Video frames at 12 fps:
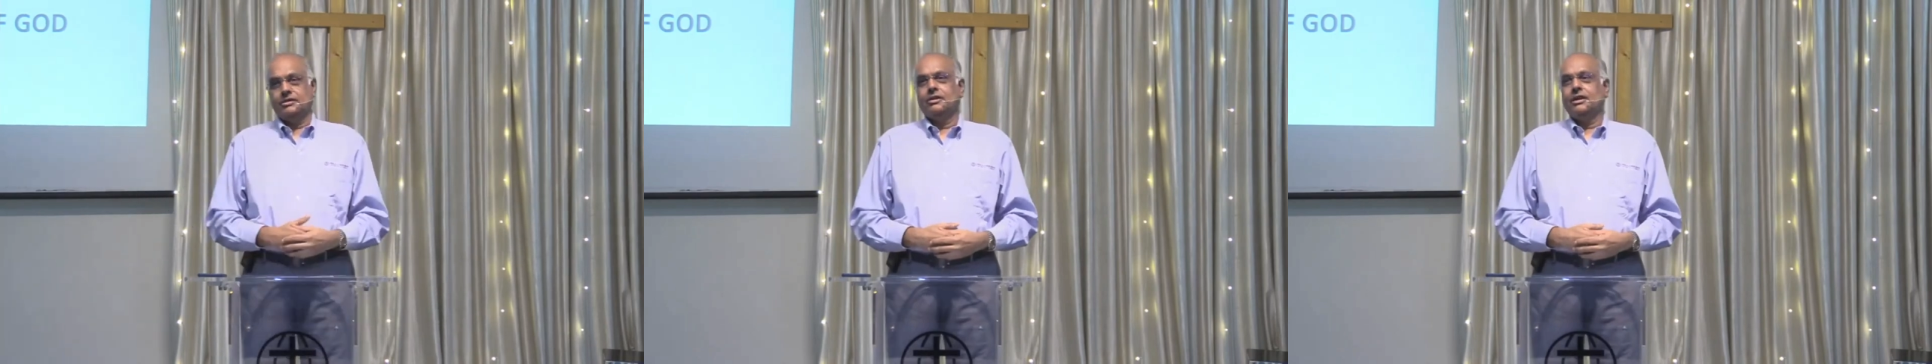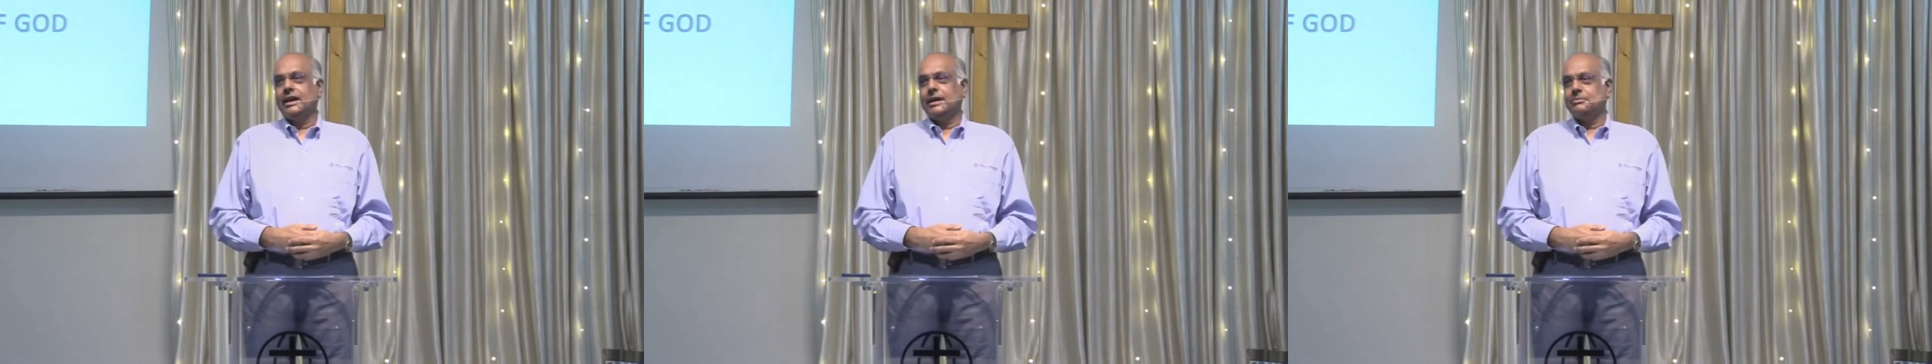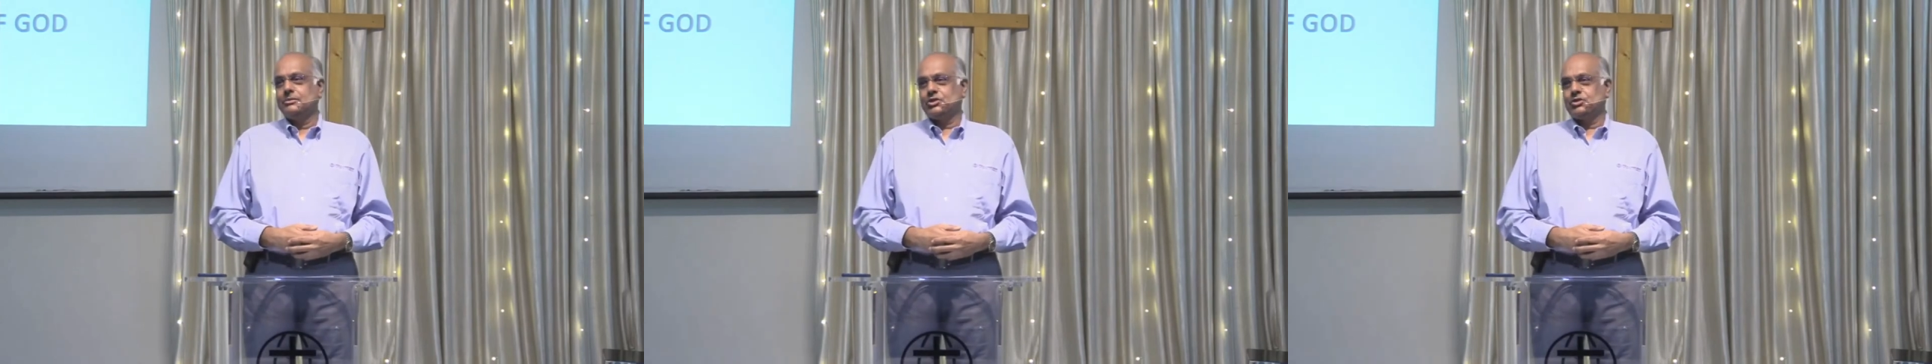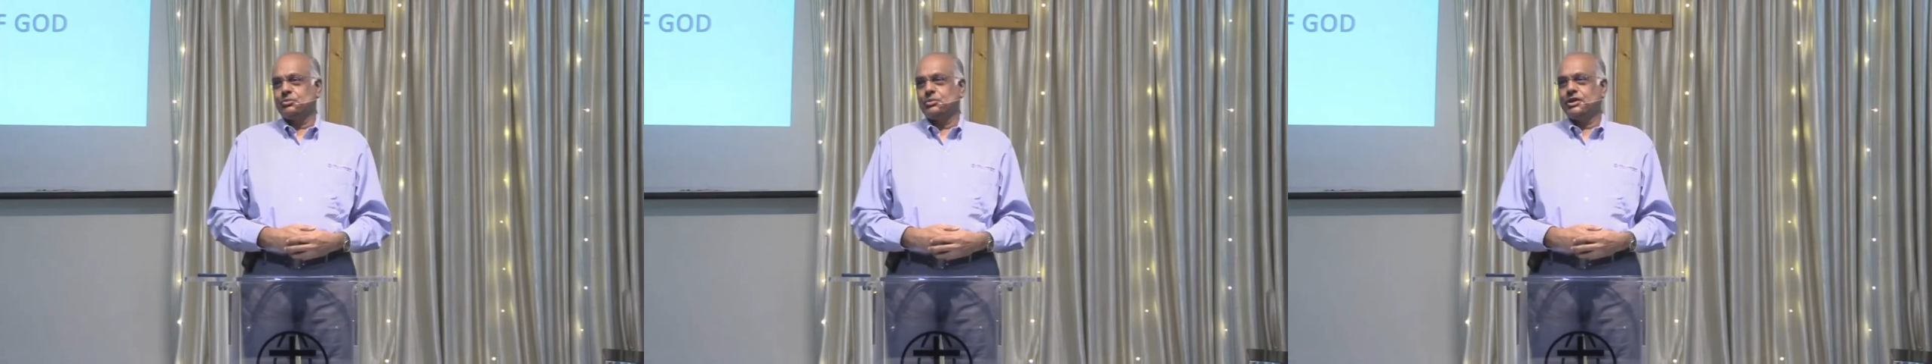I'm
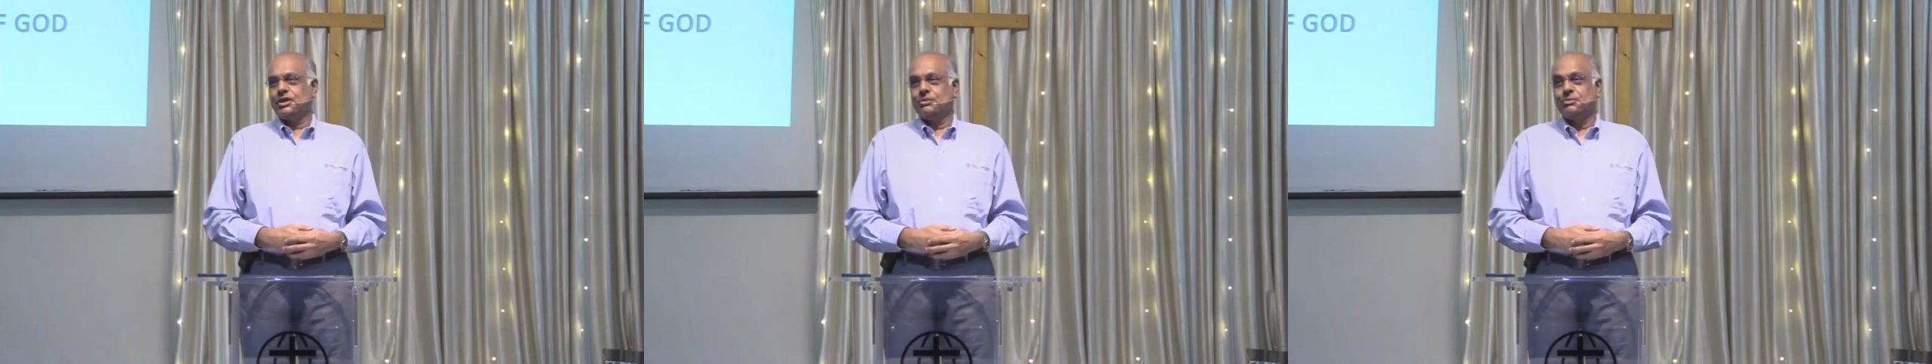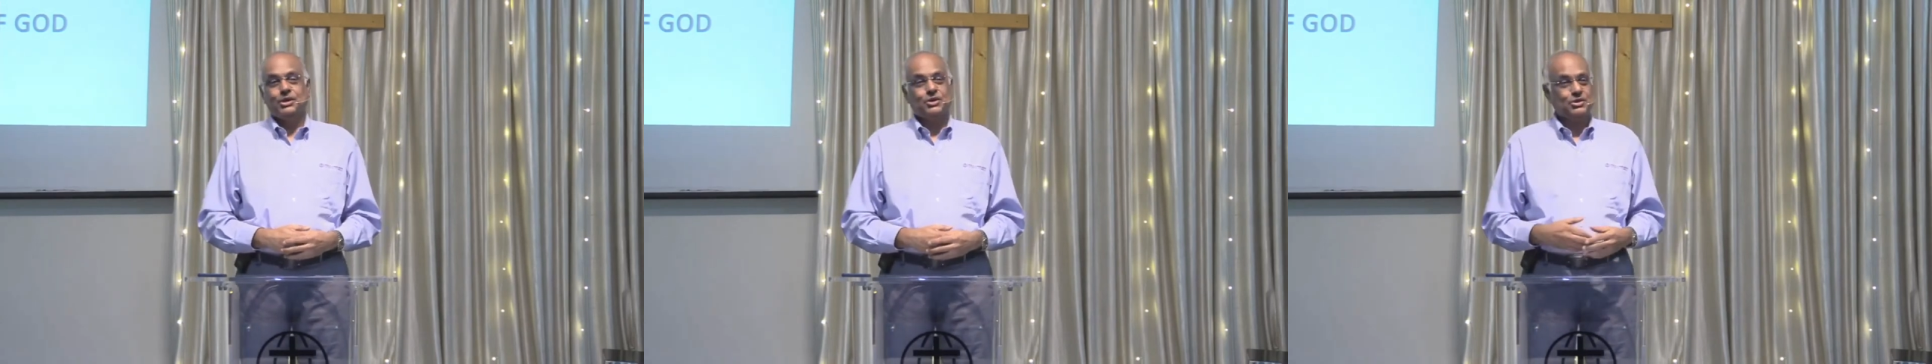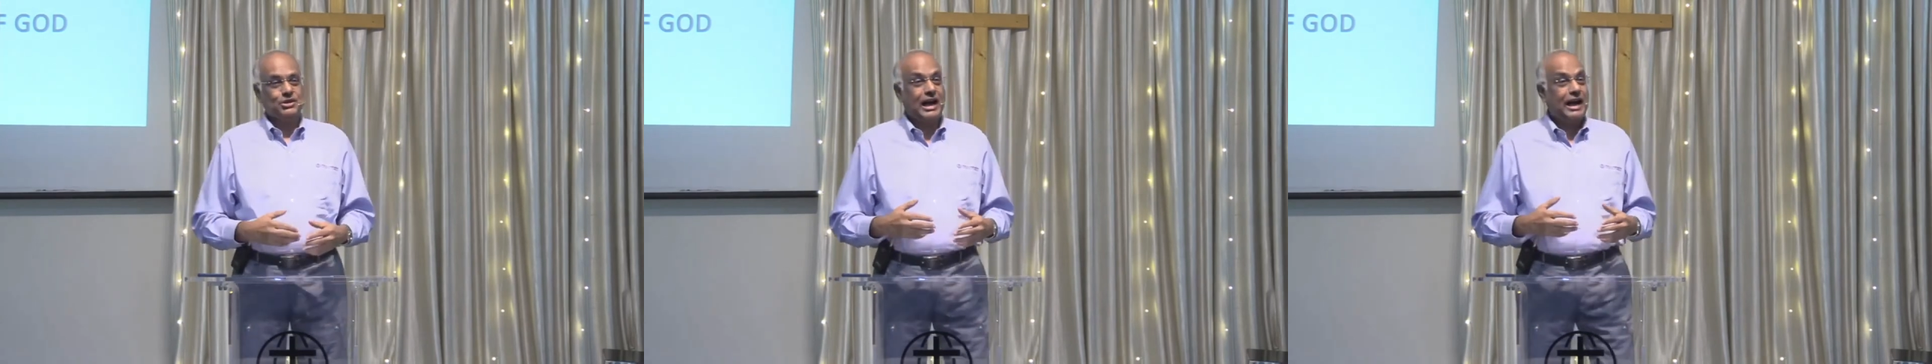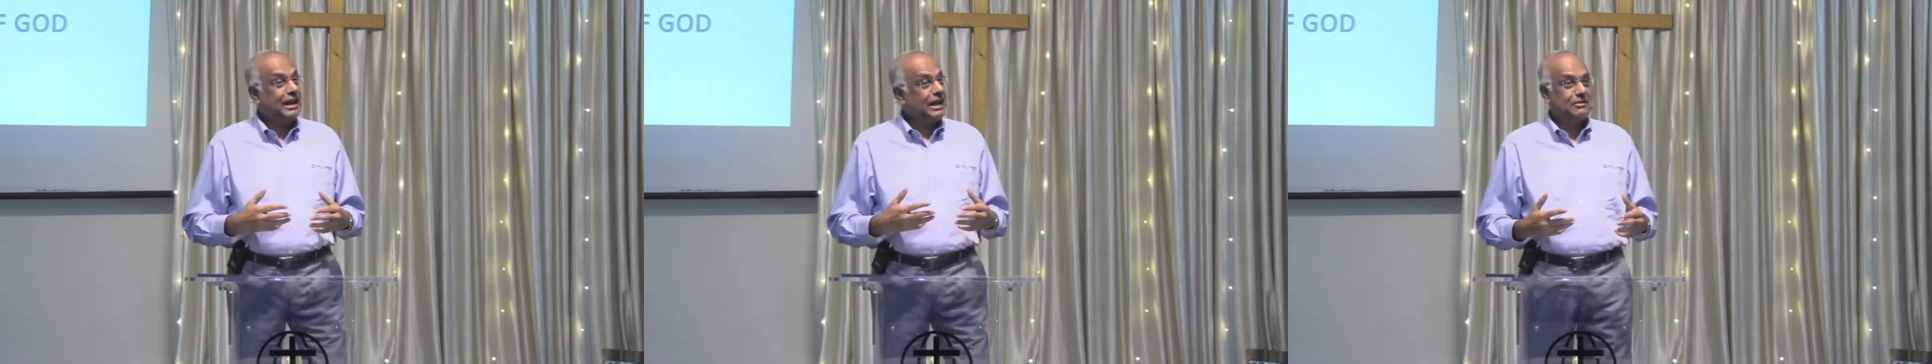superior because I
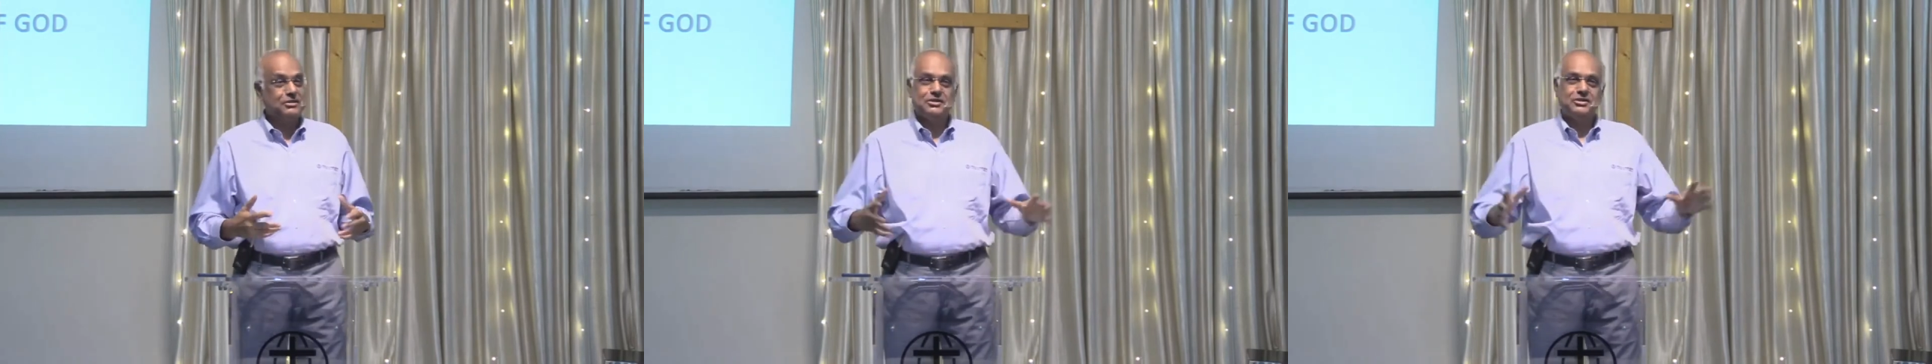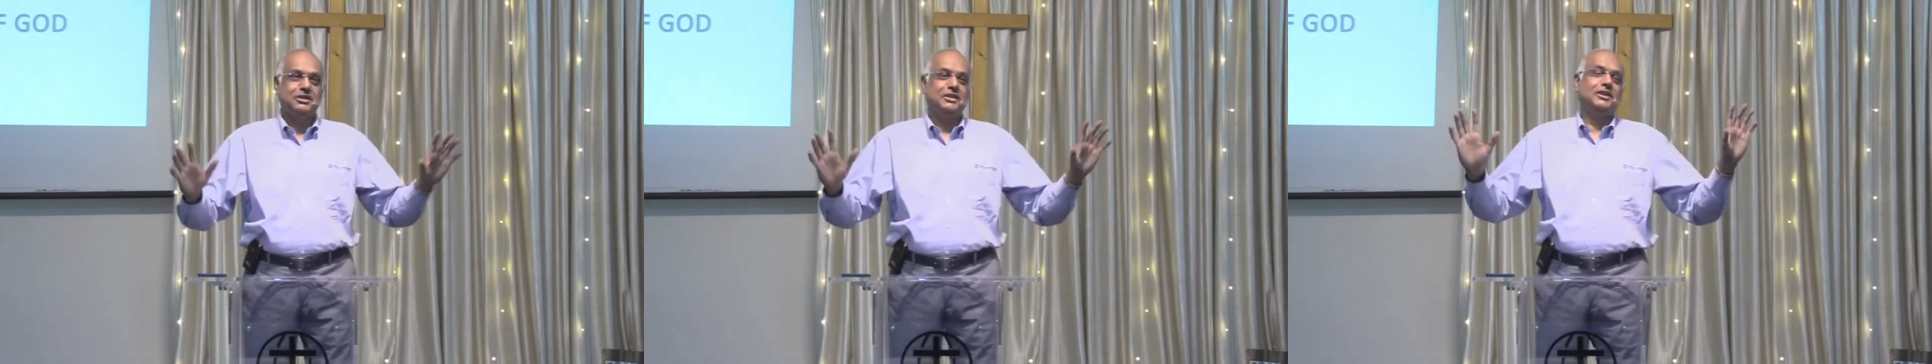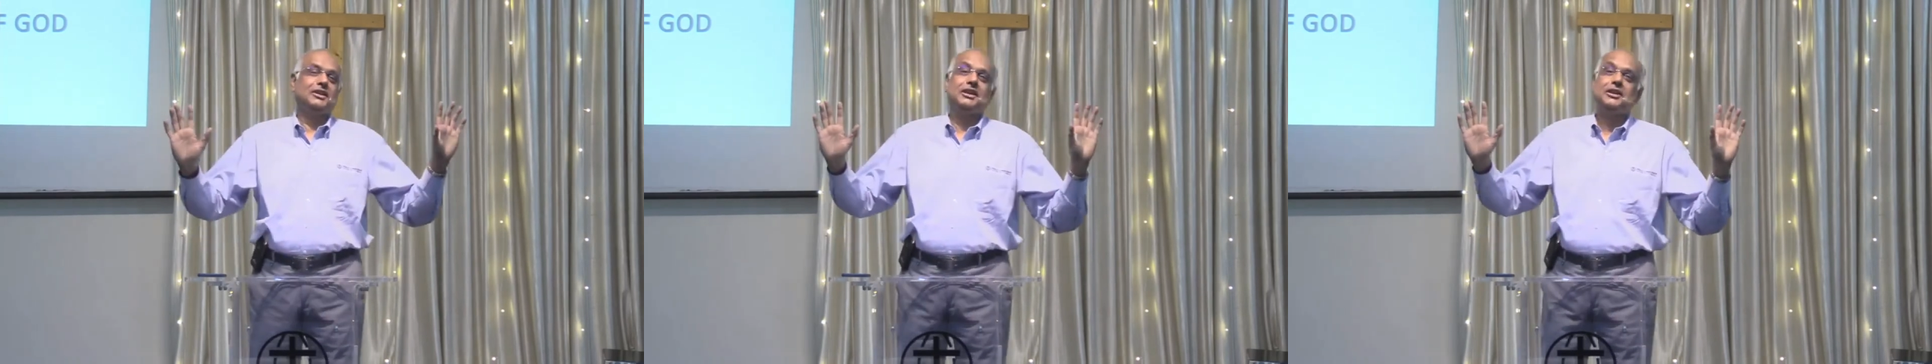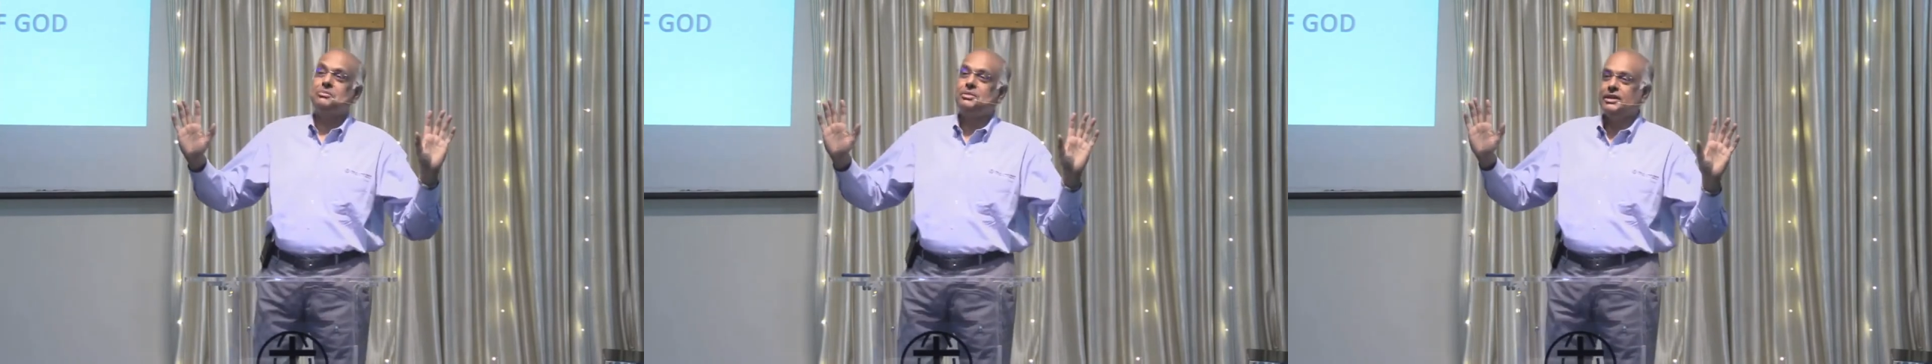haven't seen and
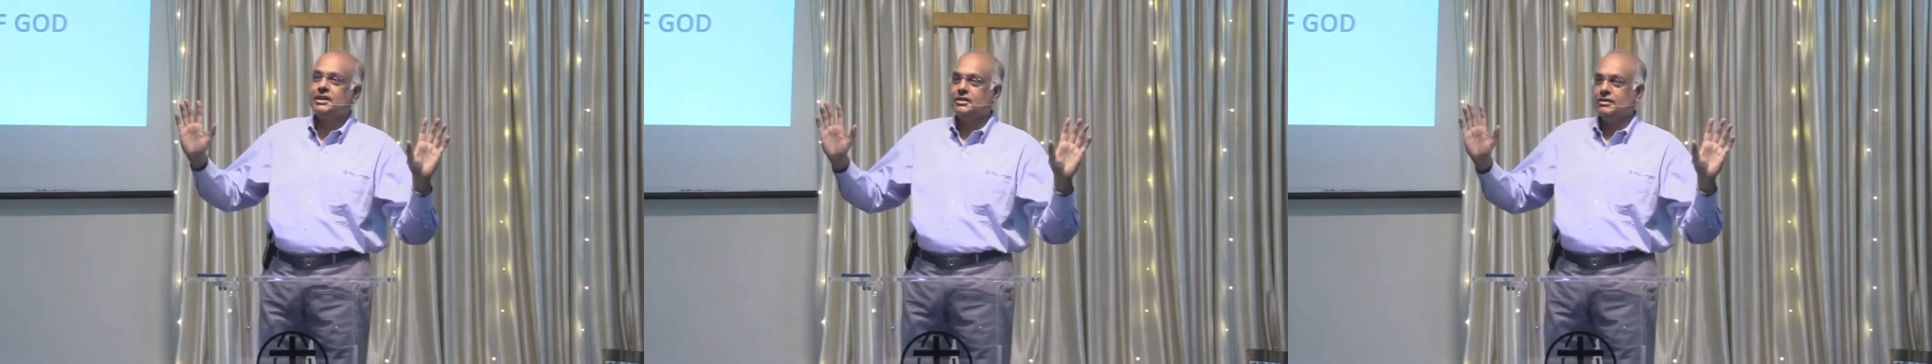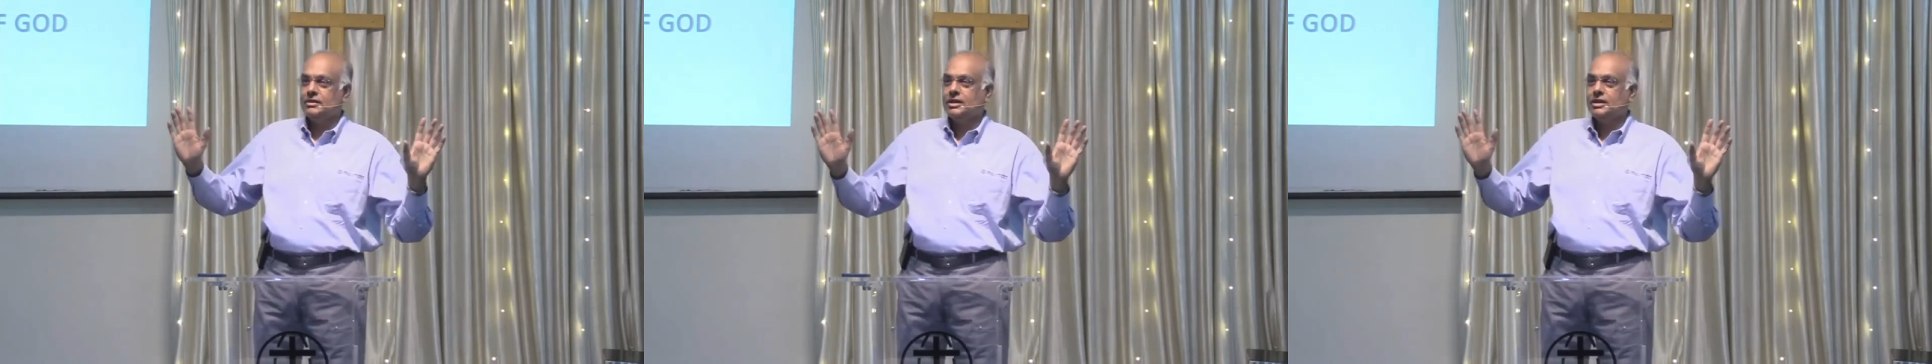yet believe.